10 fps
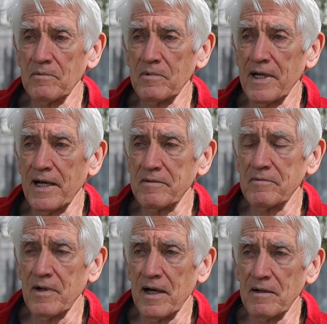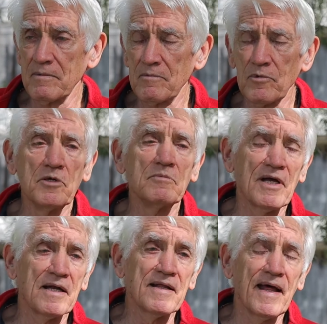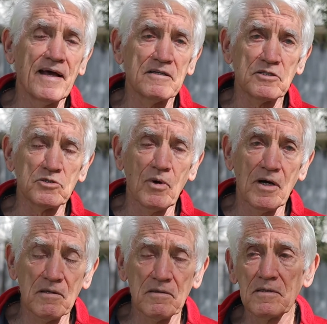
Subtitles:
We had rooms under the house as well.